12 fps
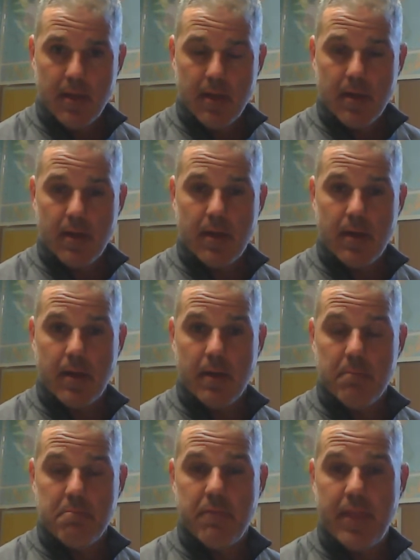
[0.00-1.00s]

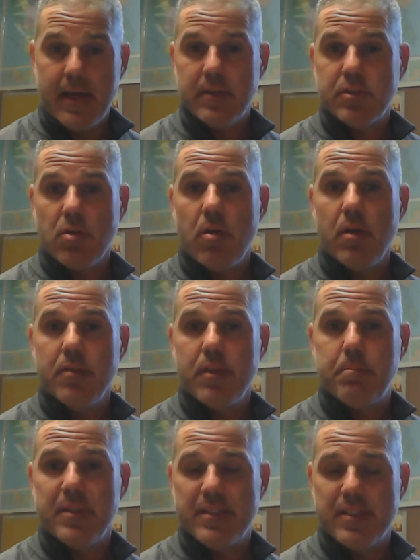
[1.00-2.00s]
That is called the
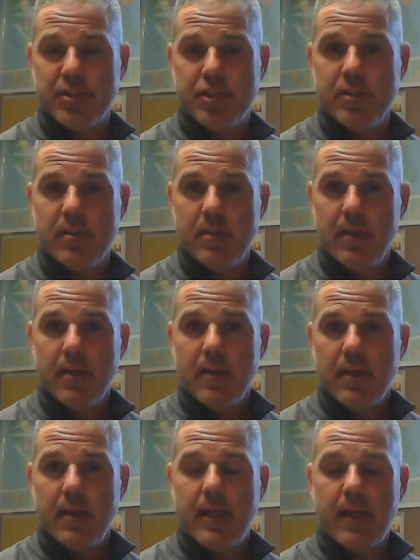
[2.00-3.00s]
position,
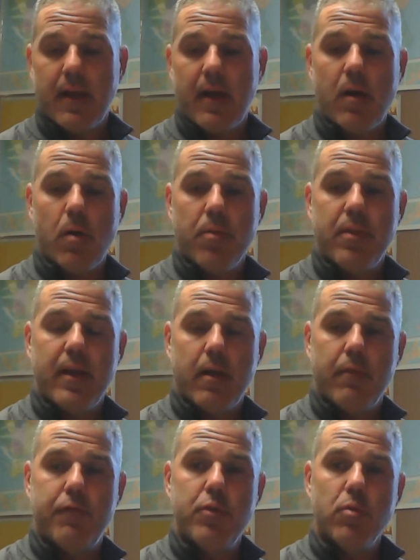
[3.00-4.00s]
and how they
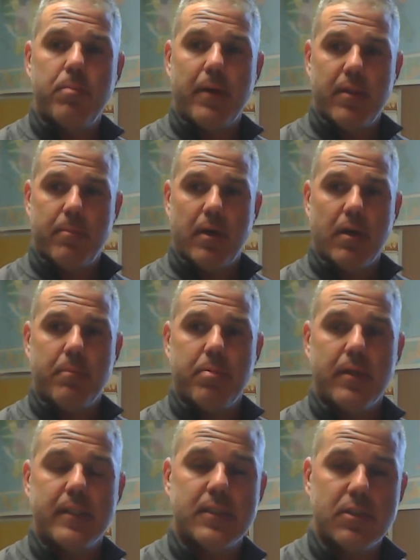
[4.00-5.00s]
are viewed by the
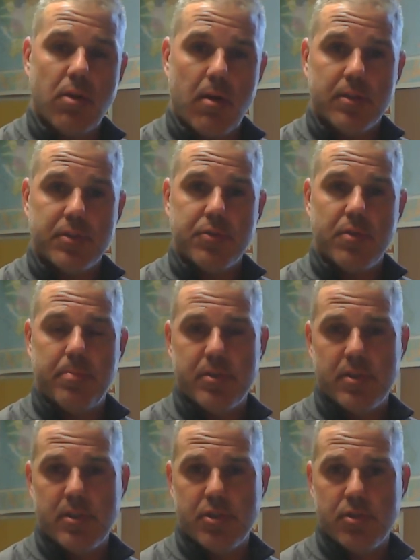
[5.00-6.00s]
marketplace is also the
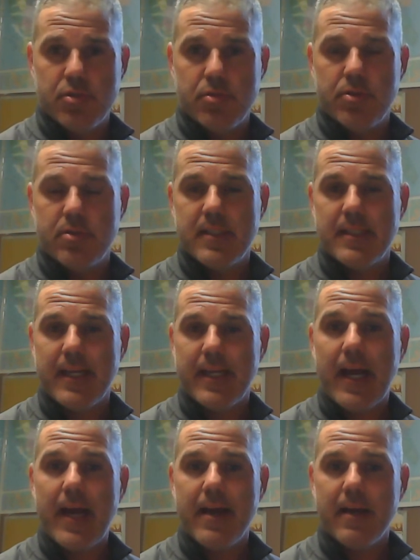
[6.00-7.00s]
position. So there's a
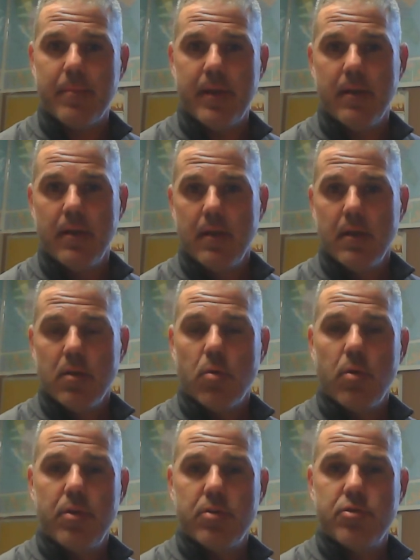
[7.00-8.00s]
dichotomy,
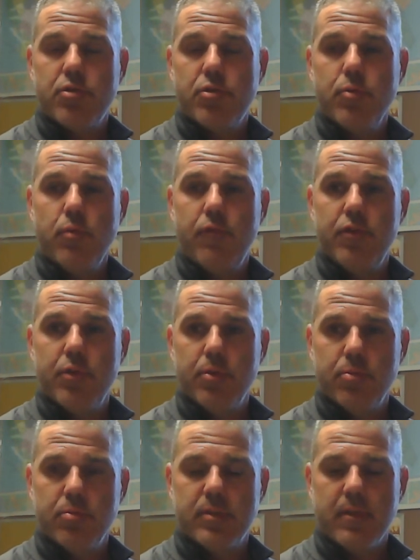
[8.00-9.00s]
or there's two
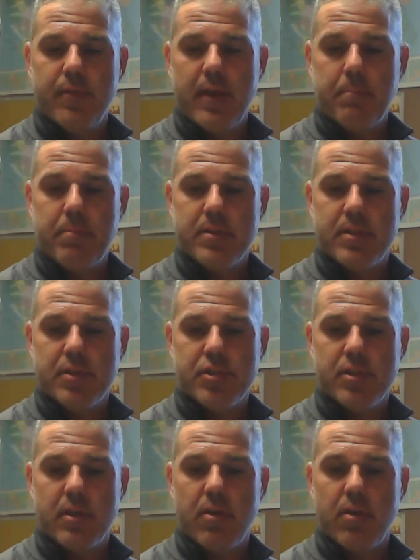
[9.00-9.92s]
views of that position.